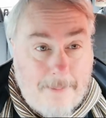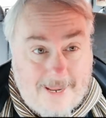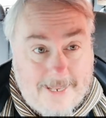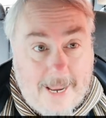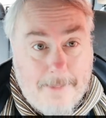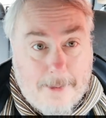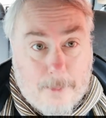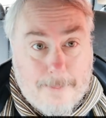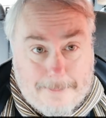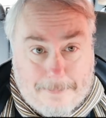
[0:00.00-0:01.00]
pandemic
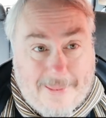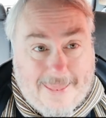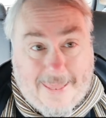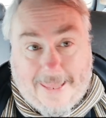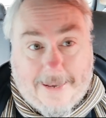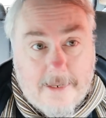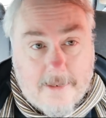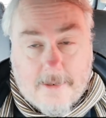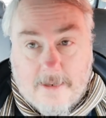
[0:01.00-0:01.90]
will be shit,